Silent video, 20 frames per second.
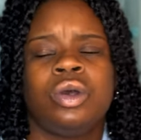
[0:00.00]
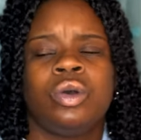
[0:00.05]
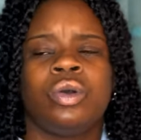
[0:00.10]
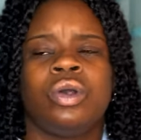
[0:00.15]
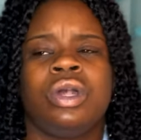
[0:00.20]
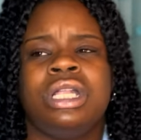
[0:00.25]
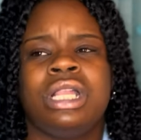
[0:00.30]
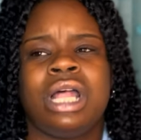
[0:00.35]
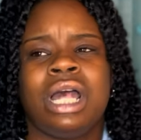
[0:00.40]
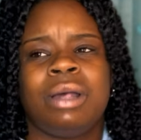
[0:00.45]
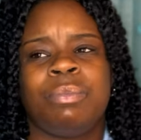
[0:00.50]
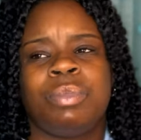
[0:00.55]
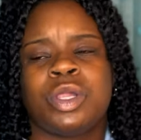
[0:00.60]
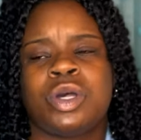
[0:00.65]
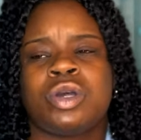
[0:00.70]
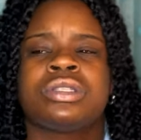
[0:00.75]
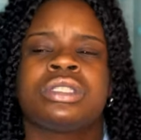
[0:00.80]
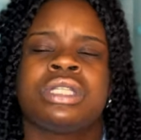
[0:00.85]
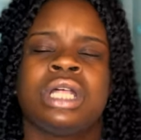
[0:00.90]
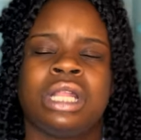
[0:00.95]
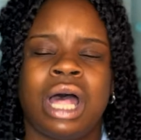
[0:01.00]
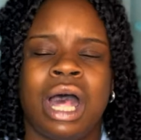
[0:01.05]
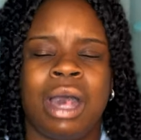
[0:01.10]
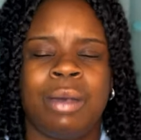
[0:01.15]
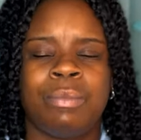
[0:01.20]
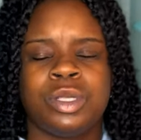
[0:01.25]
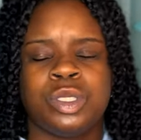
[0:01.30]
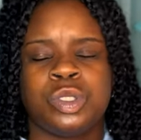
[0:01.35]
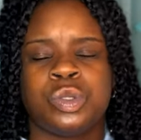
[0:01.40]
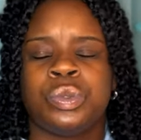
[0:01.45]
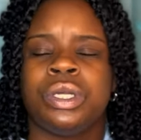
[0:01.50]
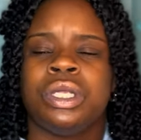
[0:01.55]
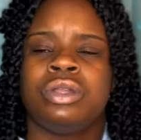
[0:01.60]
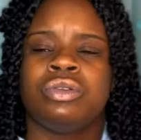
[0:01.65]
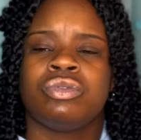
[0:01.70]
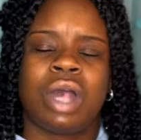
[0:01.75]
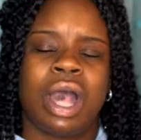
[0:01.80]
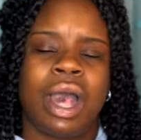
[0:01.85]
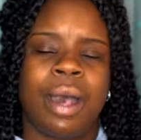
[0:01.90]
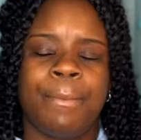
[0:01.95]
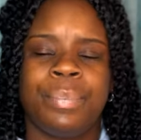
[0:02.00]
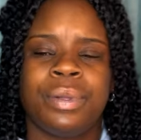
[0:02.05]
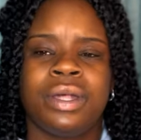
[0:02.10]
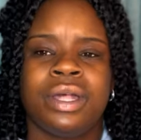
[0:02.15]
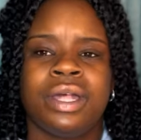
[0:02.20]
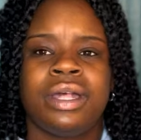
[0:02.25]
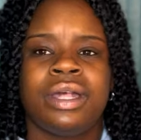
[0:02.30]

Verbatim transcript: or he like blurs the line between rap